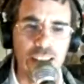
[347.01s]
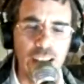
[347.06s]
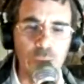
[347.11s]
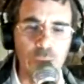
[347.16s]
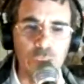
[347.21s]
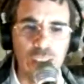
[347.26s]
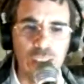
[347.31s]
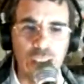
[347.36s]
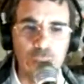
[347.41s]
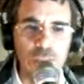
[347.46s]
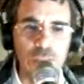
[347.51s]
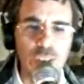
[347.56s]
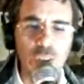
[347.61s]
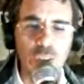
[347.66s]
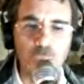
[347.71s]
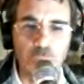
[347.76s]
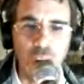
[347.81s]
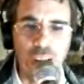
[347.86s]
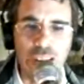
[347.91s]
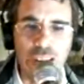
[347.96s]
a left and a
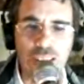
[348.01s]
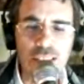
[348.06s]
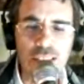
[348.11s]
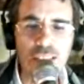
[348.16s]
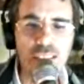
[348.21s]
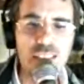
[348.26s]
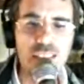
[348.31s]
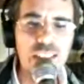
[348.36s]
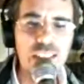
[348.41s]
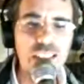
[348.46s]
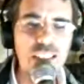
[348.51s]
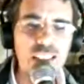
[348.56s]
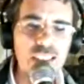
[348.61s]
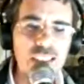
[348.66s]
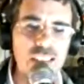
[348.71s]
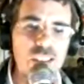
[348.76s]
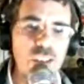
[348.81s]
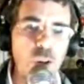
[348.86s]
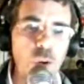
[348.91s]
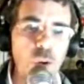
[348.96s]
right.
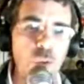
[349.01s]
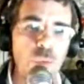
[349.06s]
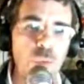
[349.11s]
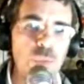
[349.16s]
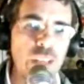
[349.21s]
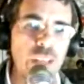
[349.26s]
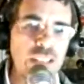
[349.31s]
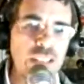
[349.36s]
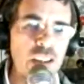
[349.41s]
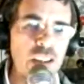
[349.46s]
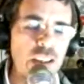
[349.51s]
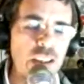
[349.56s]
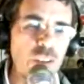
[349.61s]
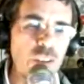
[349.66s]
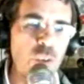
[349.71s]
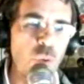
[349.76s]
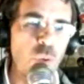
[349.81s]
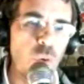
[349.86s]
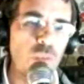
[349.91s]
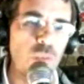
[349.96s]
So that's kind of
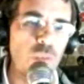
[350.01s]
cool.